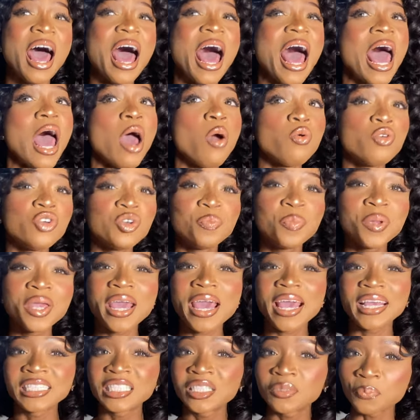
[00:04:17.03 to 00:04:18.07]
I would be
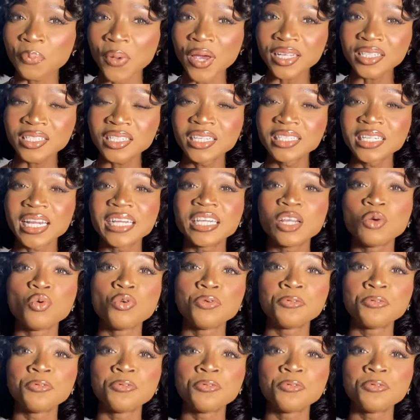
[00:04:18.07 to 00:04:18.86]
expecting that they will